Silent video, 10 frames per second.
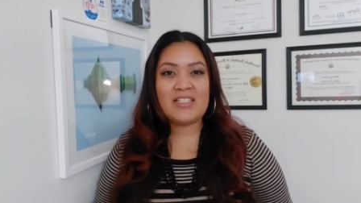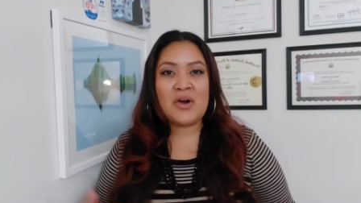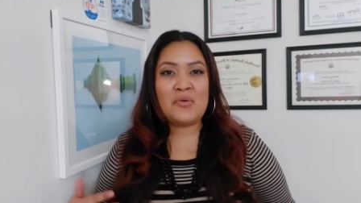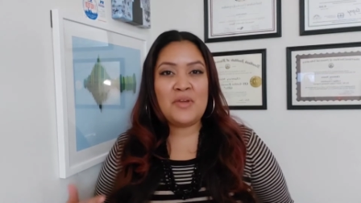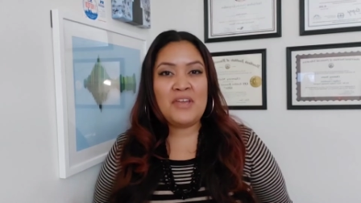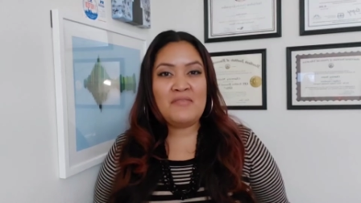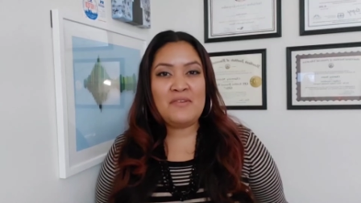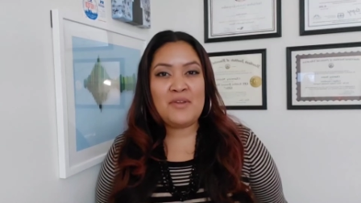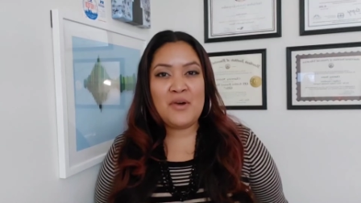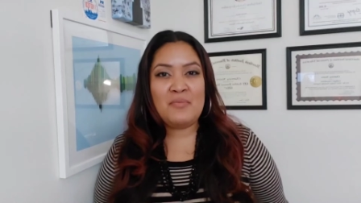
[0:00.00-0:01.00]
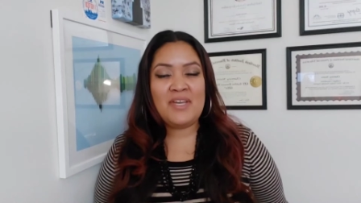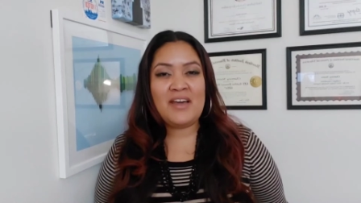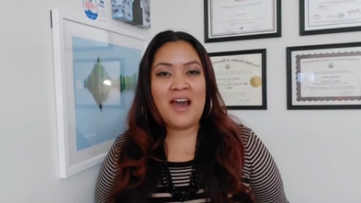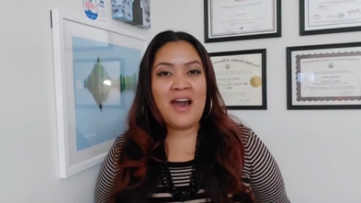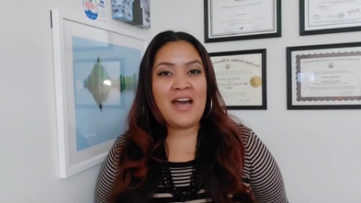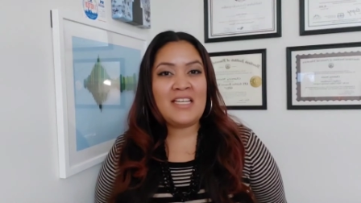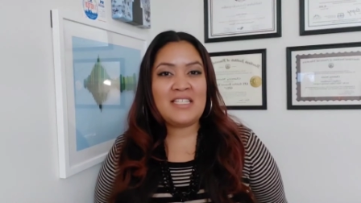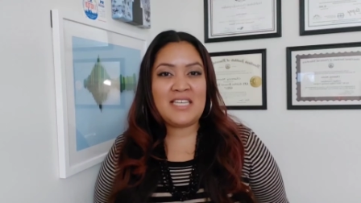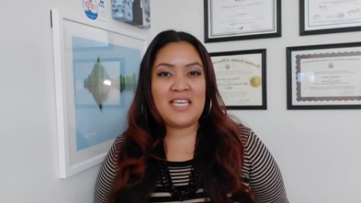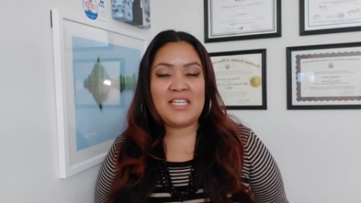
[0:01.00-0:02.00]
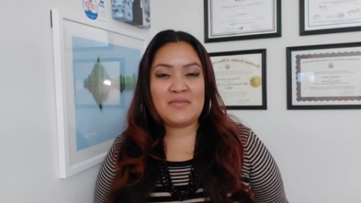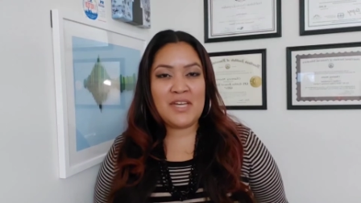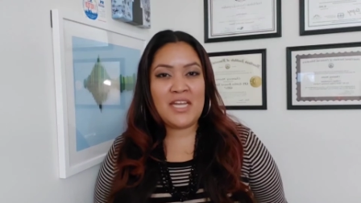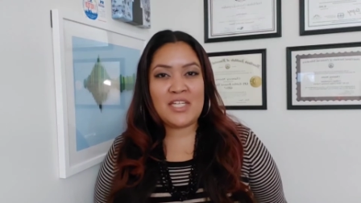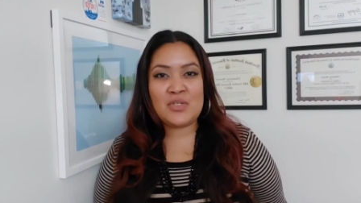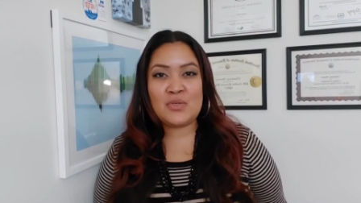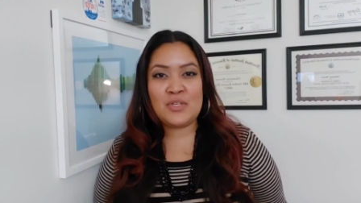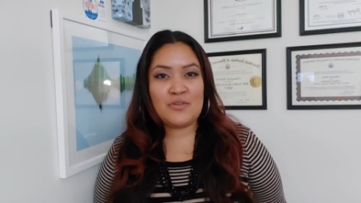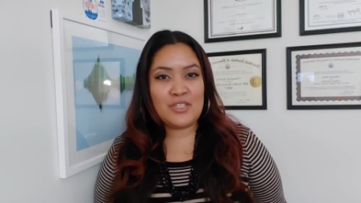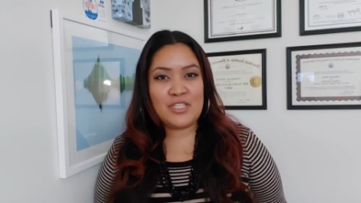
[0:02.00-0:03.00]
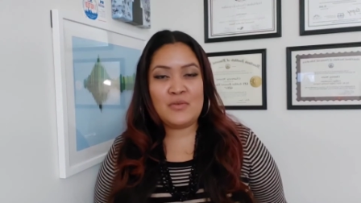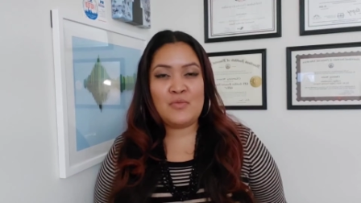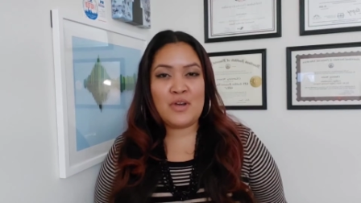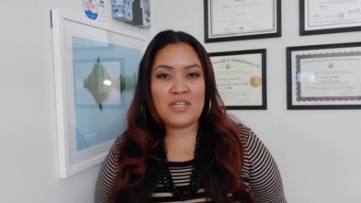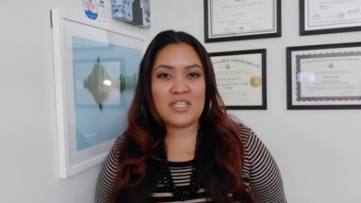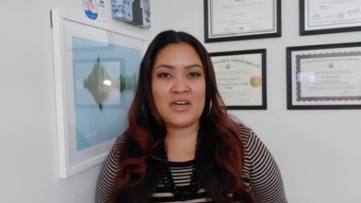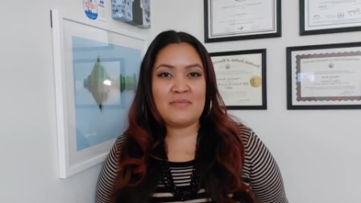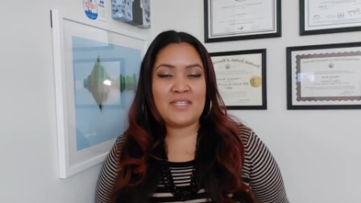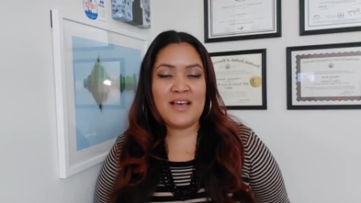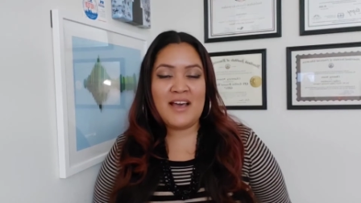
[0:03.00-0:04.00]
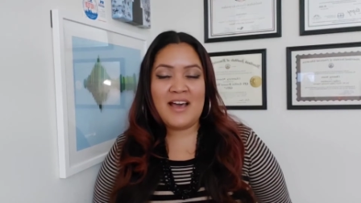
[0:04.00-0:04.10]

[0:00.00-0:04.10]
So, if you know me, I teach financial literacy workshops,